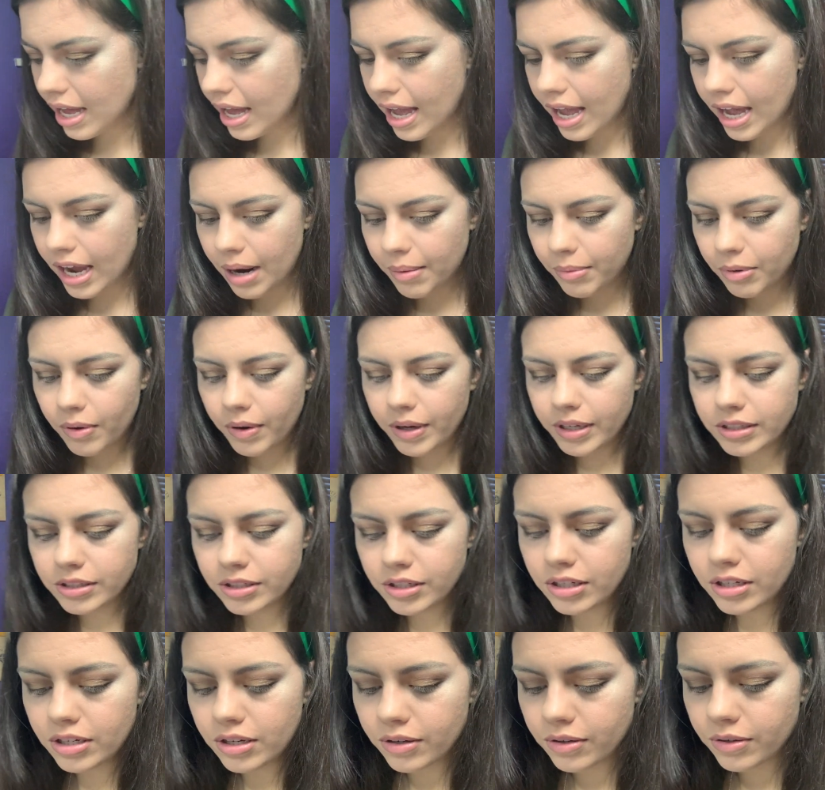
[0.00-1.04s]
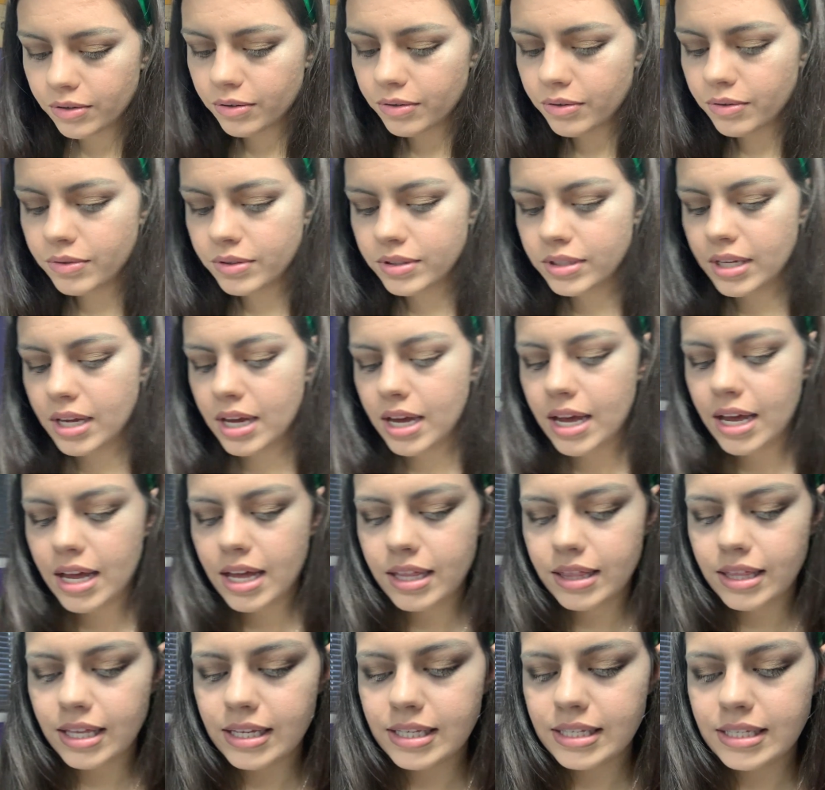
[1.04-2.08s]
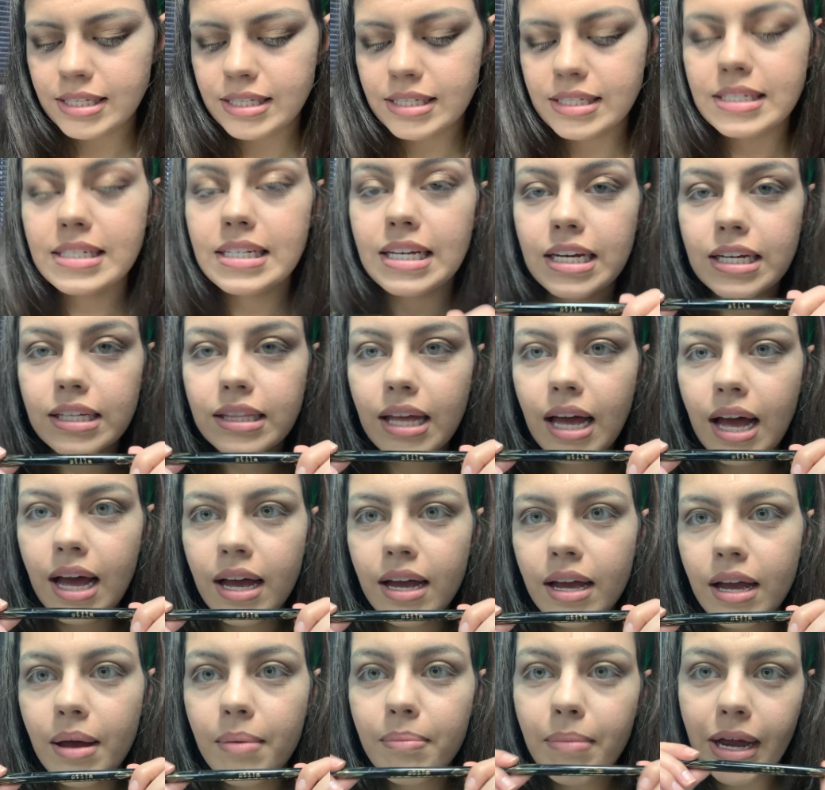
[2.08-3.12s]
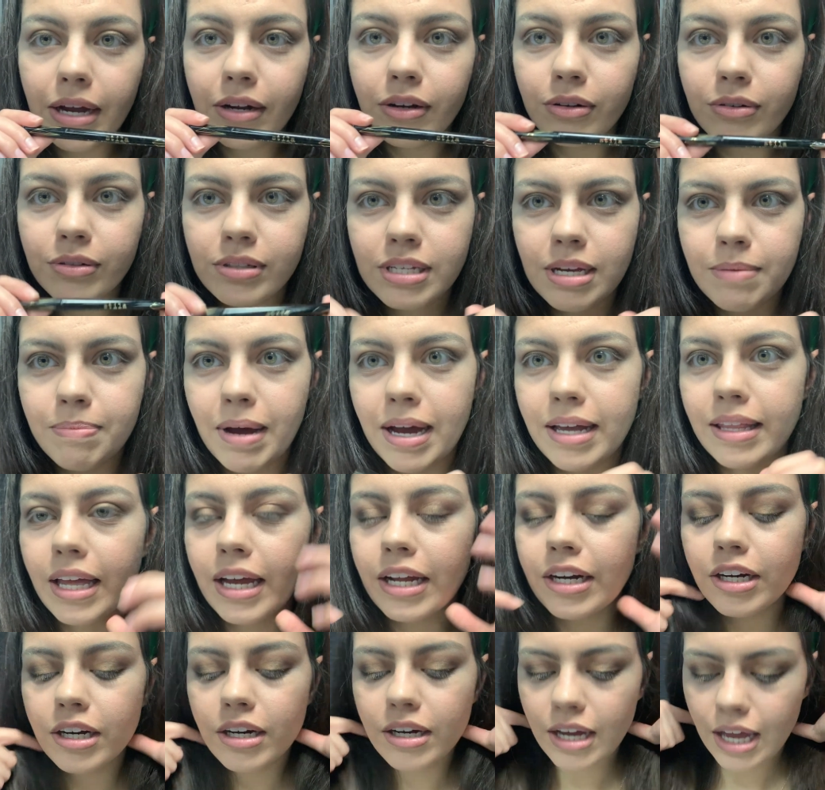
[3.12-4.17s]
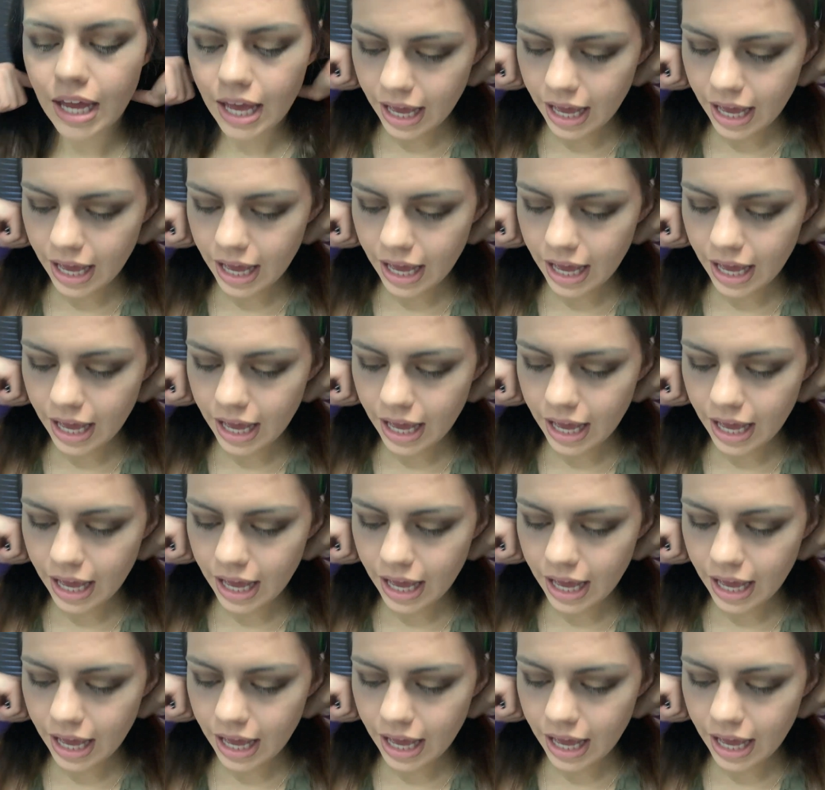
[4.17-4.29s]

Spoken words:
and I'm going to use the Stila micro tip eyeliner.